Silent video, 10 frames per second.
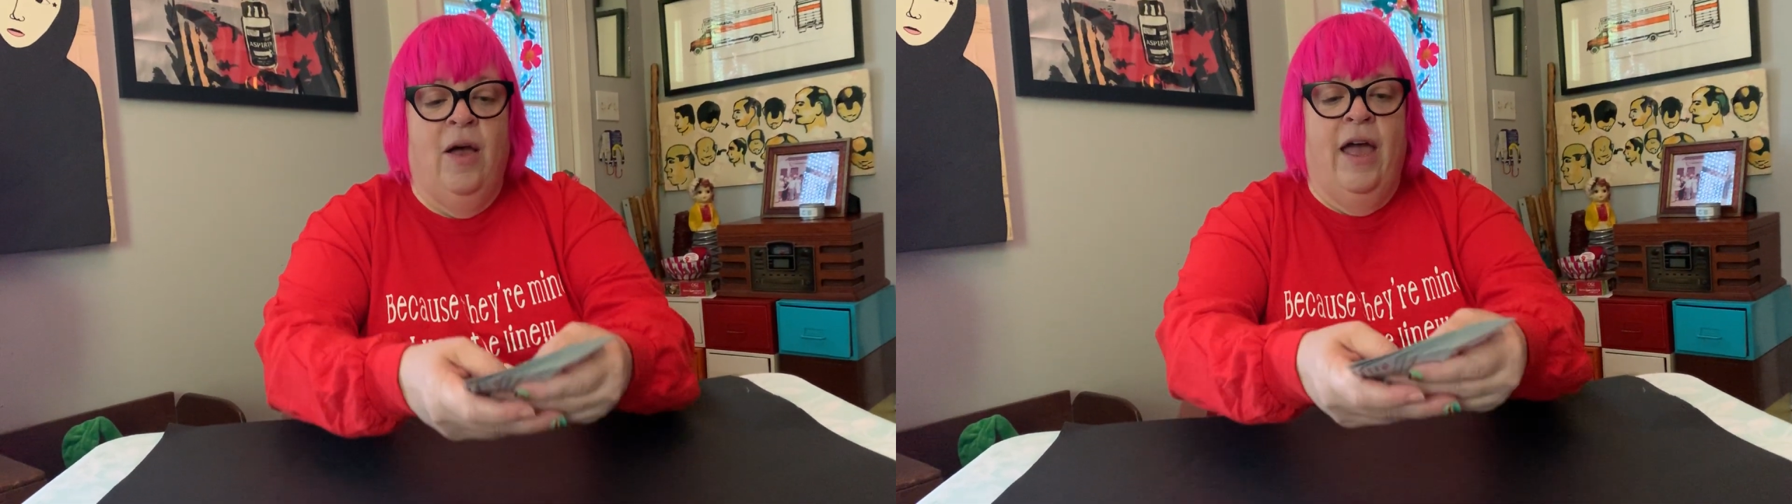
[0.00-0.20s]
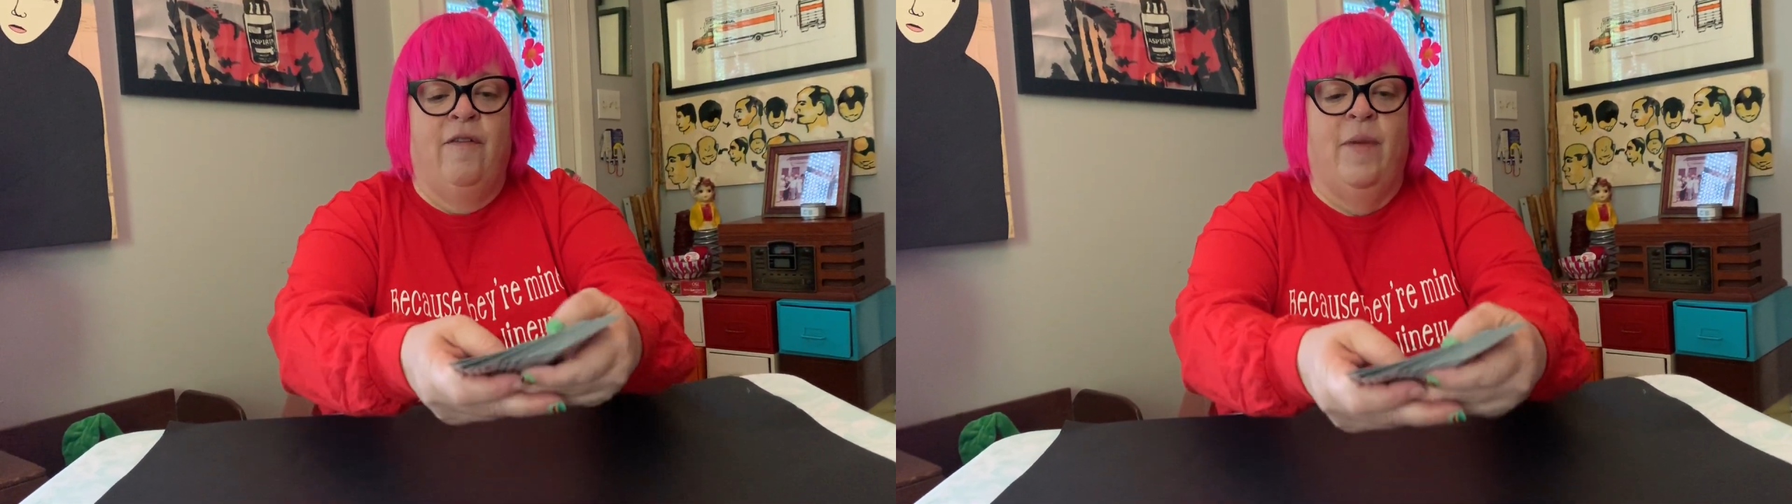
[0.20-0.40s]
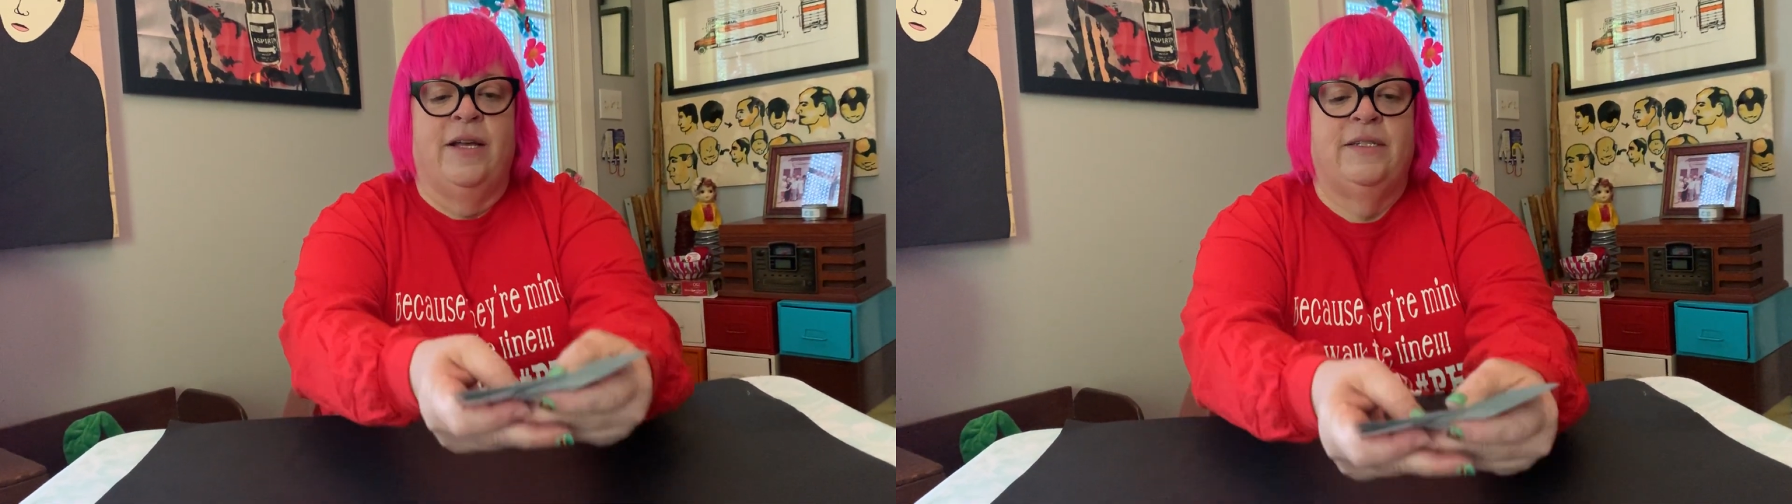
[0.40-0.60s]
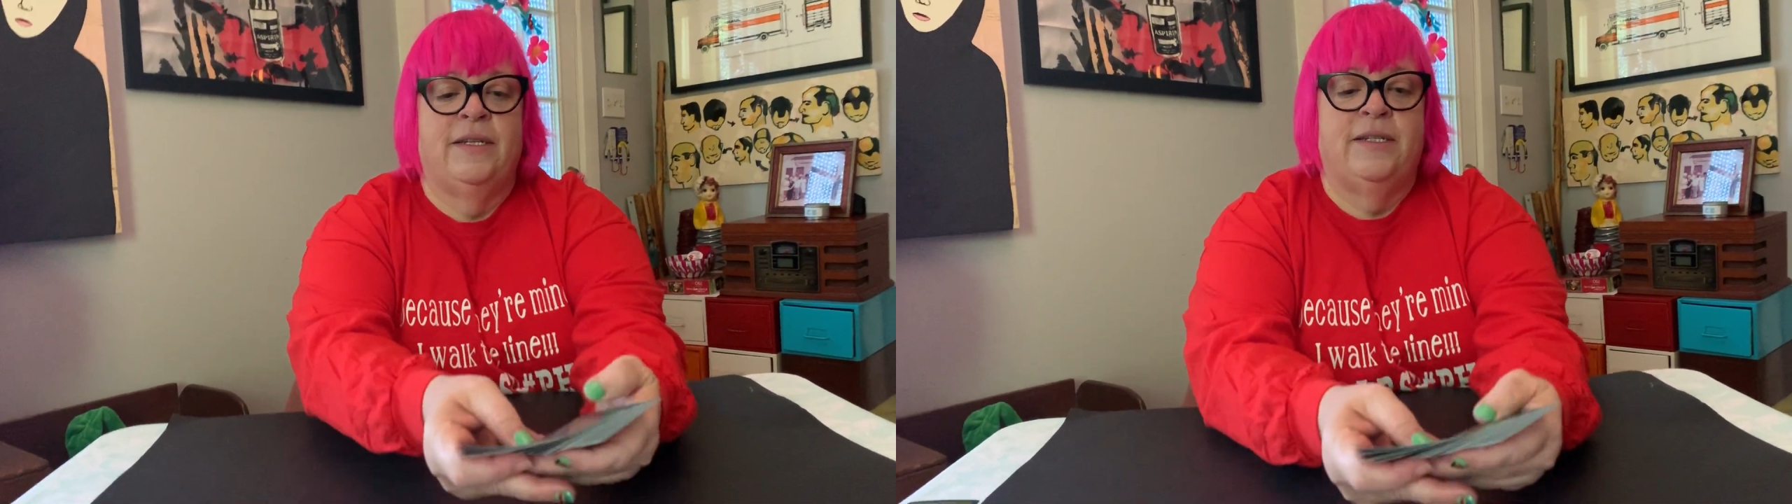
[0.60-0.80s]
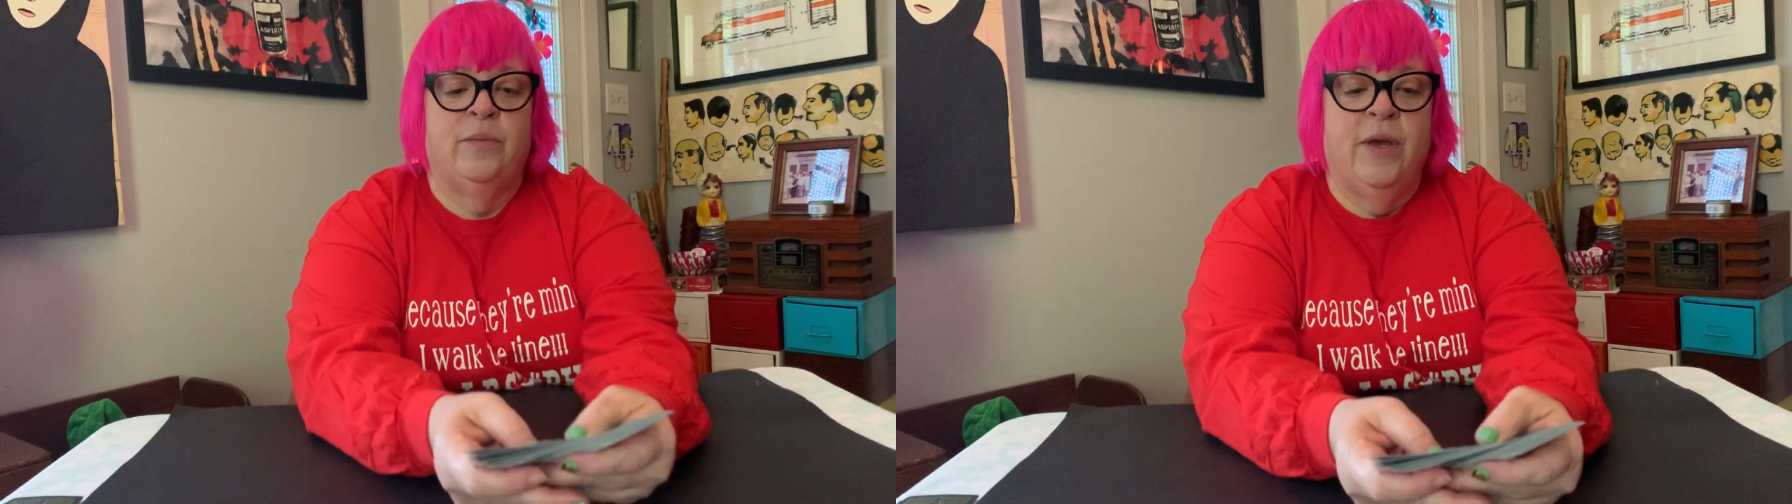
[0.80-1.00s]
have my
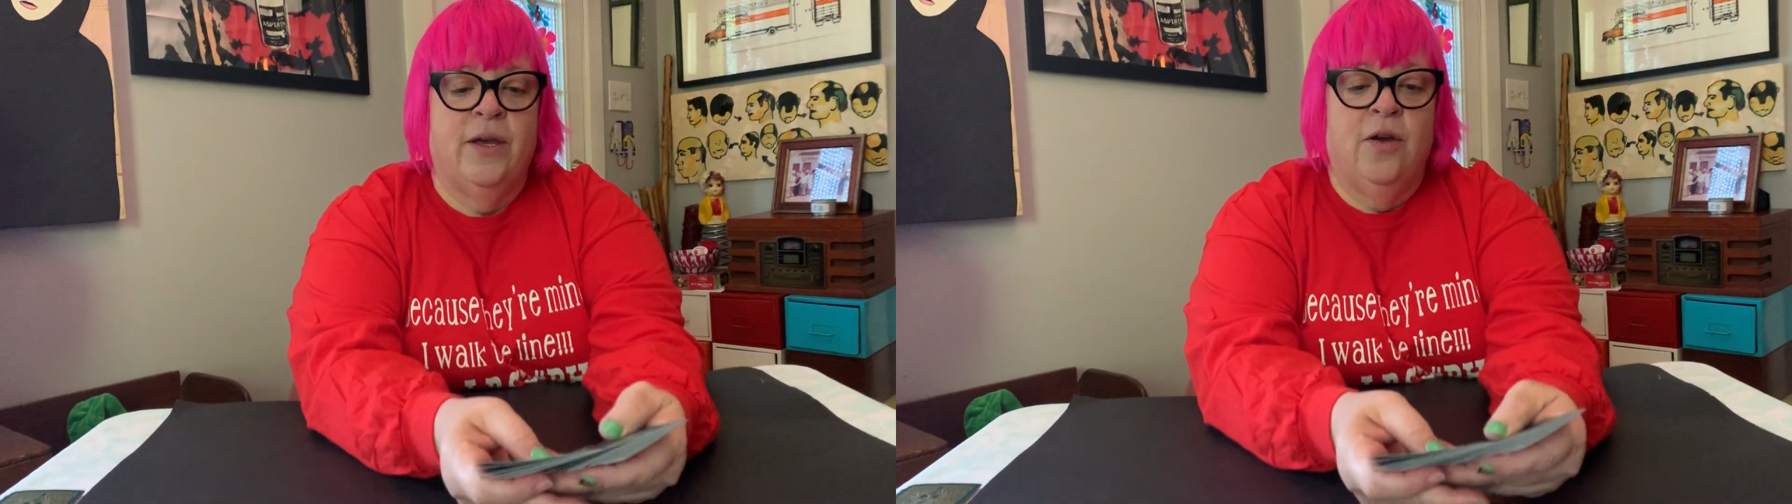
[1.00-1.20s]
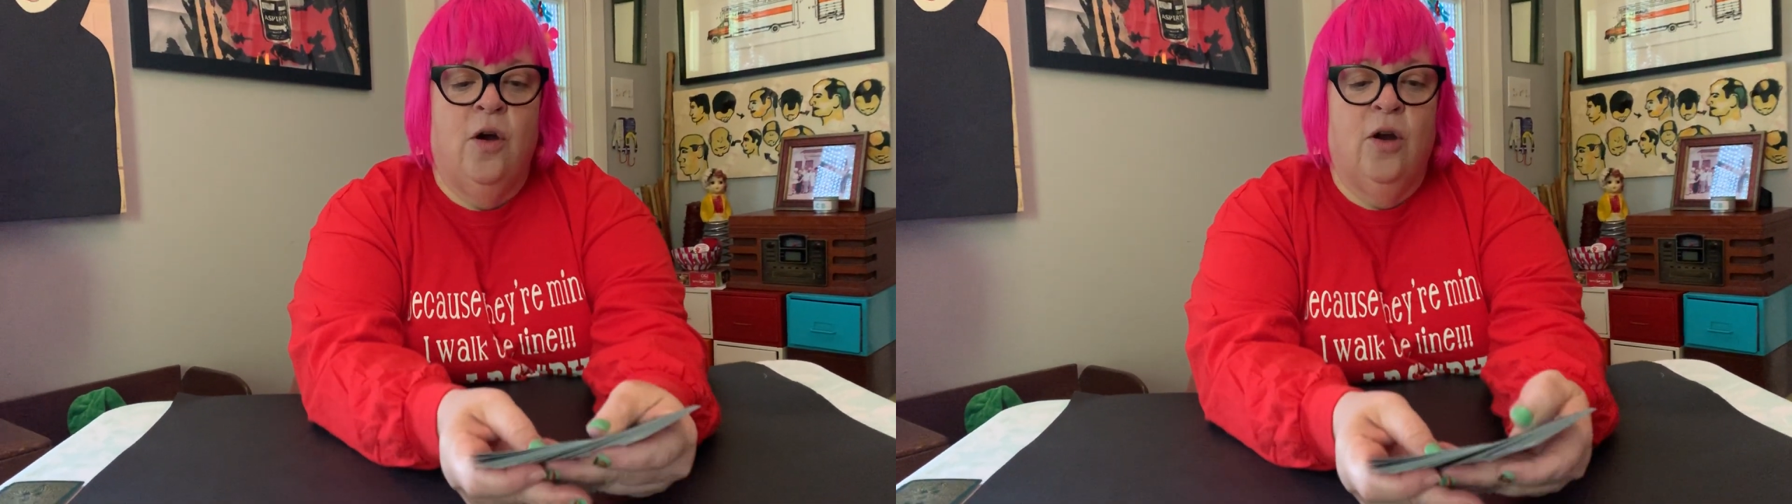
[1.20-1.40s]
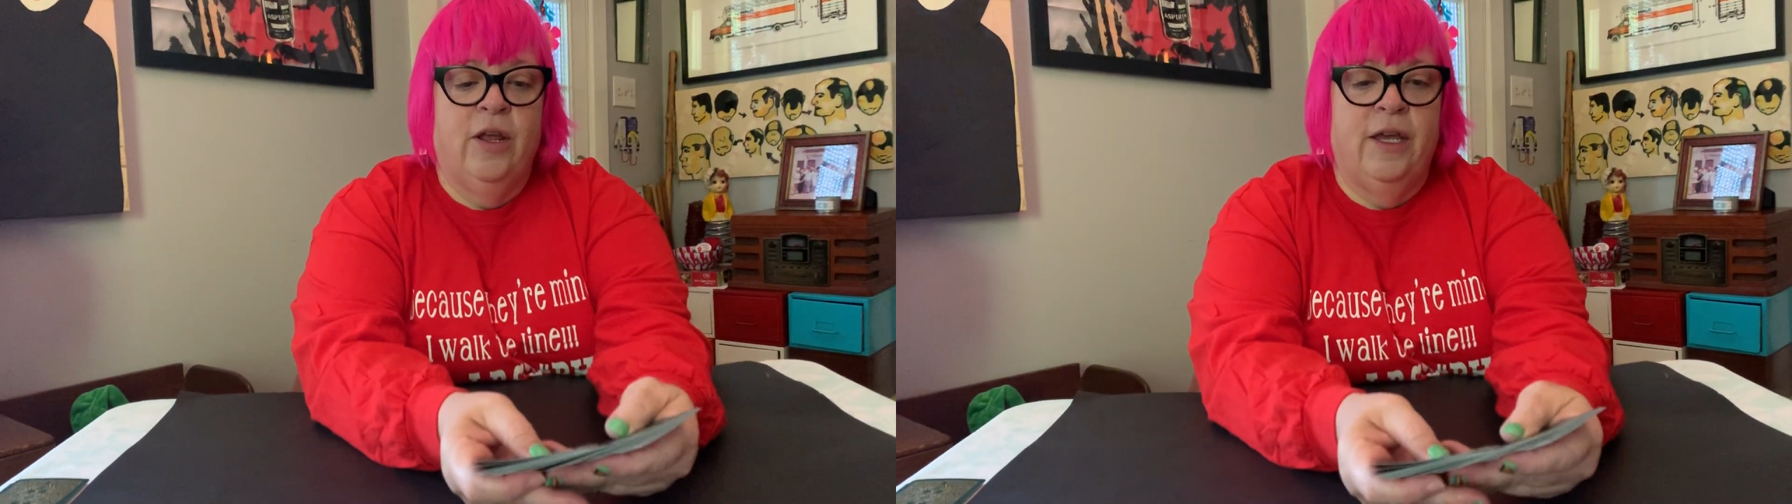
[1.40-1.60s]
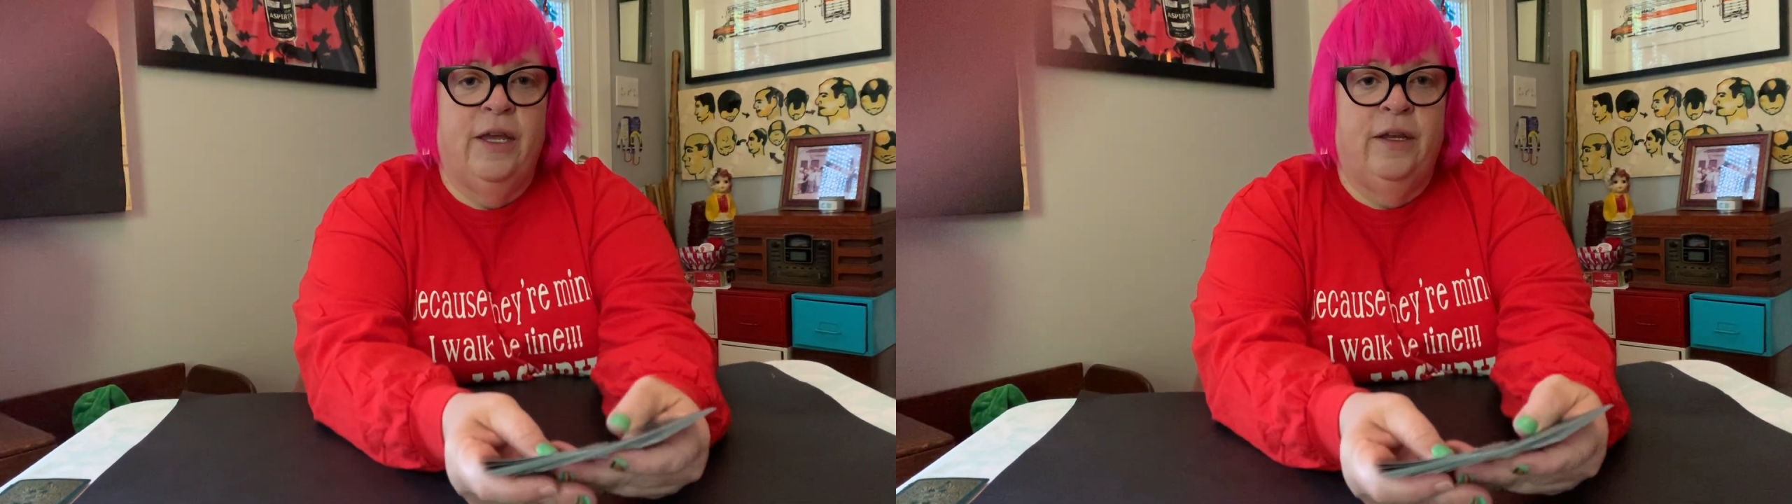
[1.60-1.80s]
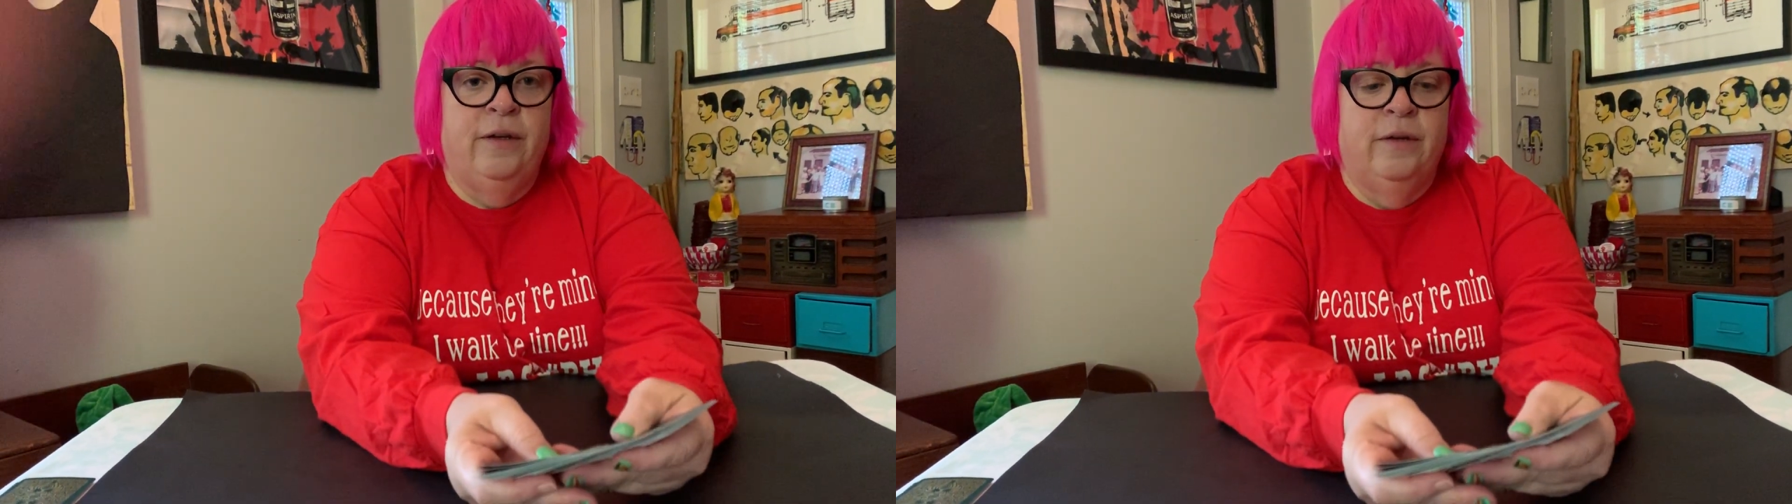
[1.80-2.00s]
assistant pick a card
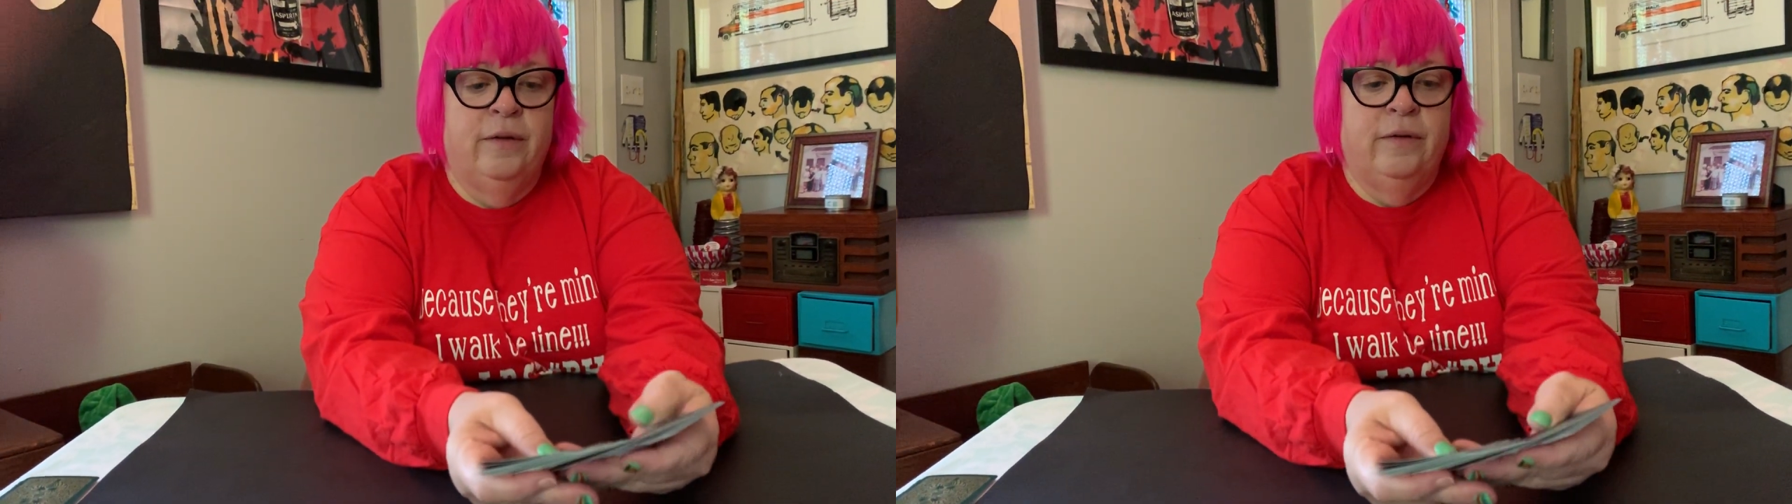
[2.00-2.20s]
again.